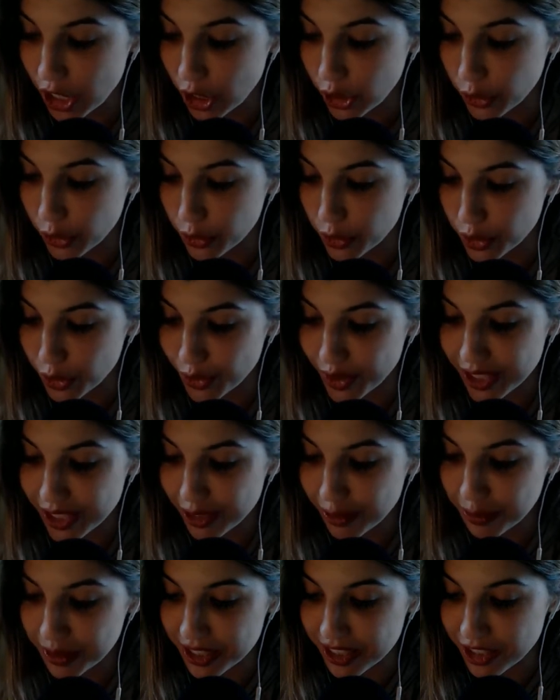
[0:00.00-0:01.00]
who
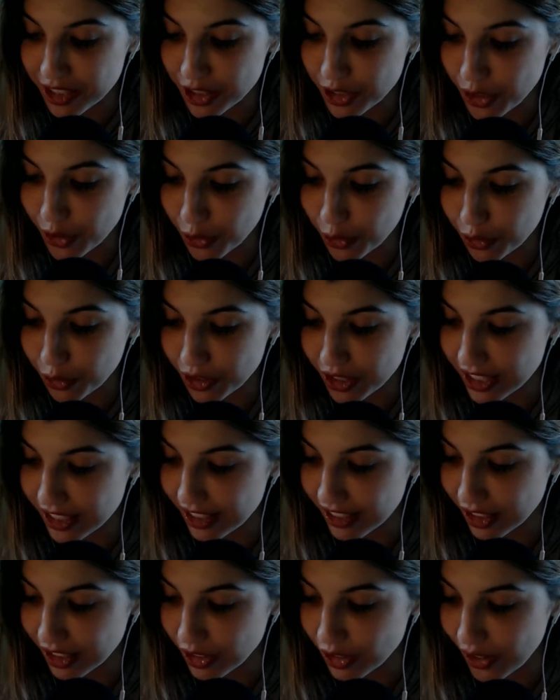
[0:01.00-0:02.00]
screamed and dove into
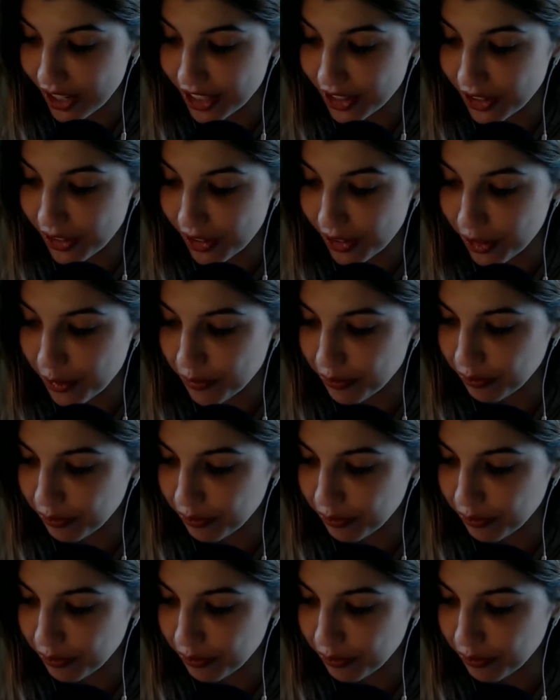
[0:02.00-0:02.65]
the Great Hall.